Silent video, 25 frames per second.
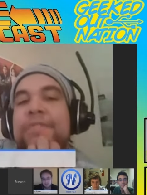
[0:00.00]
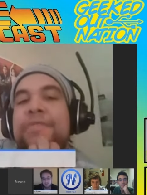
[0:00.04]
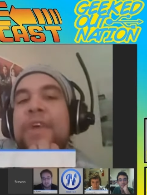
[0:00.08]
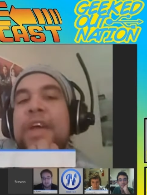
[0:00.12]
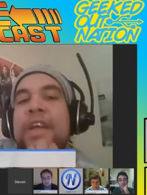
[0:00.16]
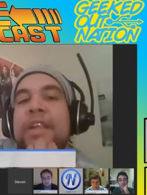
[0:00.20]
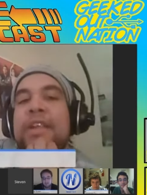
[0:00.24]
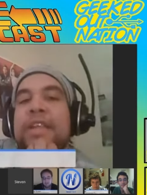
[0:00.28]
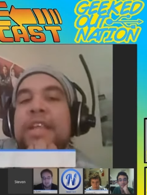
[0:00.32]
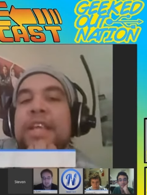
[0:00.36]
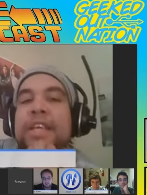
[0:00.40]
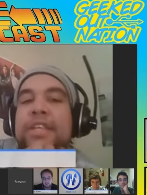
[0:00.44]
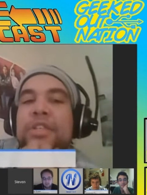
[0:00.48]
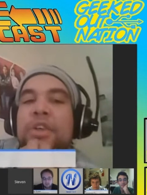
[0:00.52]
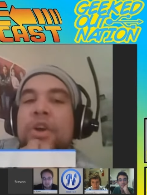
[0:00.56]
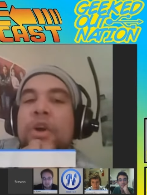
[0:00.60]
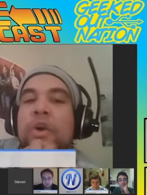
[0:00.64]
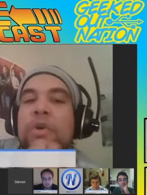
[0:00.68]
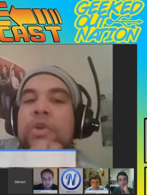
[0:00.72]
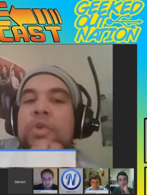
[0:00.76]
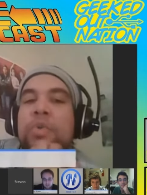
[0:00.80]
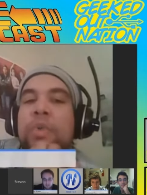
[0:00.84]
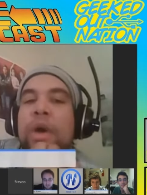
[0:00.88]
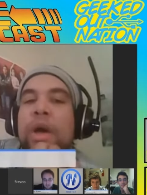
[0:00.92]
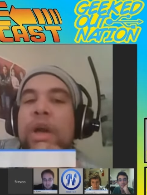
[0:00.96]
Ben Diesel
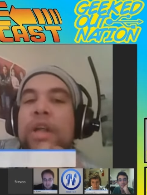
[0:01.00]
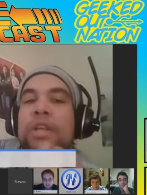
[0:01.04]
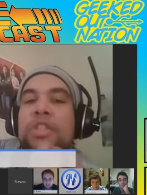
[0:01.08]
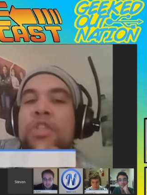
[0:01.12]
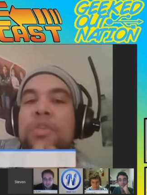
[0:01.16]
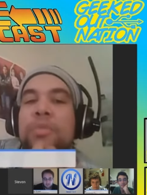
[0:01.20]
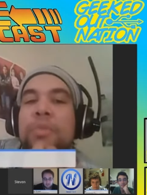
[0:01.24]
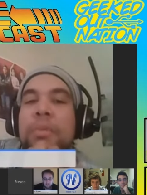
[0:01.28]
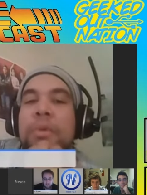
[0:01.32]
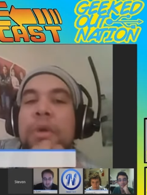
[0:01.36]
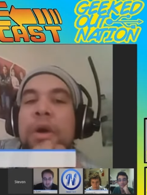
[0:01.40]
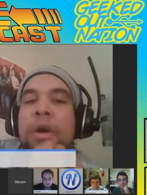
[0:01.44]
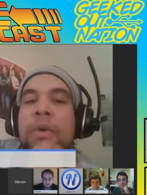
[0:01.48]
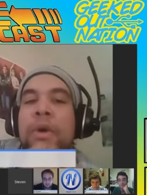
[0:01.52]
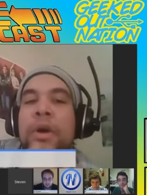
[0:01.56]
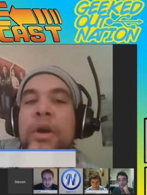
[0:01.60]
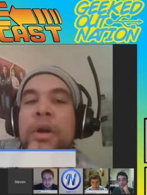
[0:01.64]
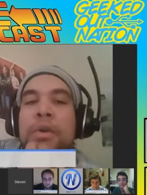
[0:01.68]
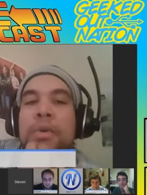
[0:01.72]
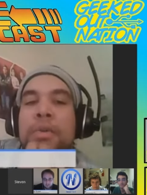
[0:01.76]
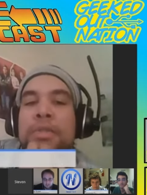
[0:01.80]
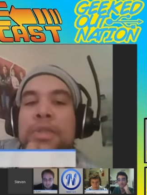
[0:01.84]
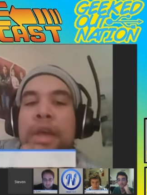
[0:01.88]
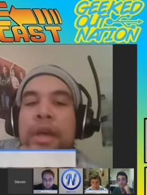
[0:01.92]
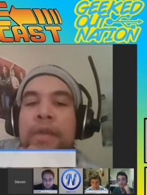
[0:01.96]
always wanted to, but Paul
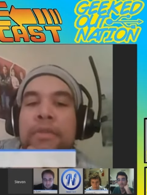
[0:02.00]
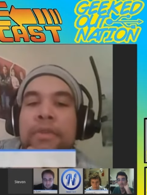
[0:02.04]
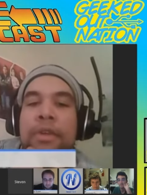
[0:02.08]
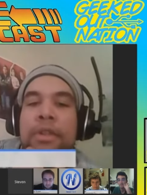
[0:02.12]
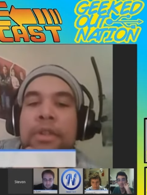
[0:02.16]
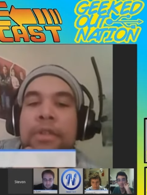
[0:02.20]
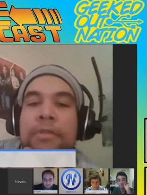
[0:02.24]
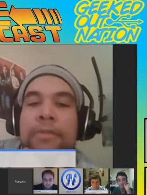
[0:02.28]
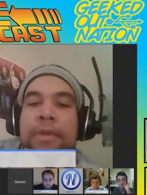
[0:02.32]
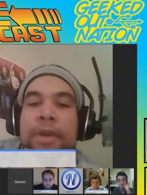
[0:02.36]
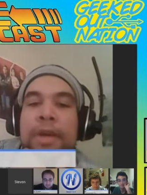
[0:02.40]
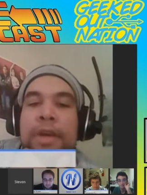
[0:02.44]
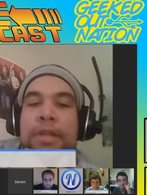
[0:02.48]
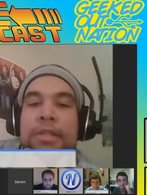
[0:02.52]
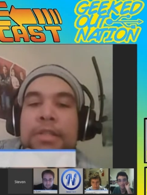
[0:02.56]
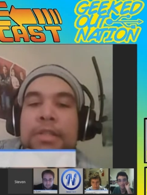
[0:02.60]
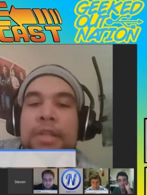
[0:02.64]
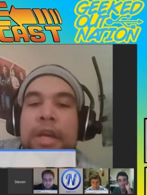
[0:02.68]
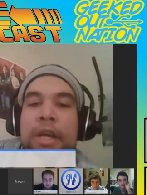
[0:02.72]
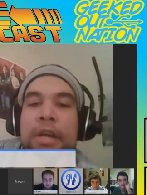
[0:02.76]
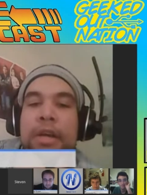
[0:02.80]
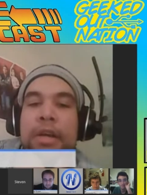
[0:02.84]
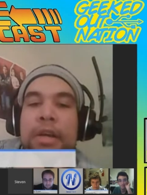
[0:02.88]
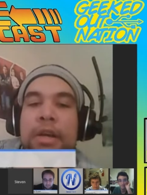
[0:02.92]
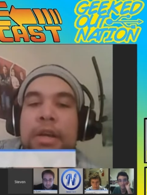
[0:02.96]
Walker was kind of on the fence,
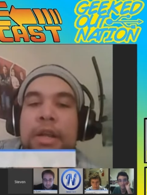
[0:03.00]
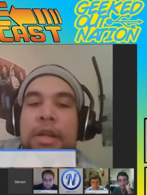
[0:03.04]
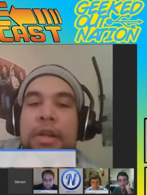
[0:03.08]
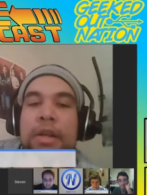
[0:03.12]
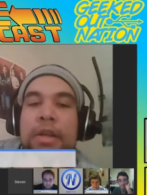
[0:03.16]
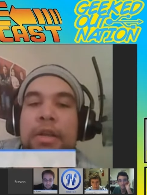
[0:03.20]
I heard.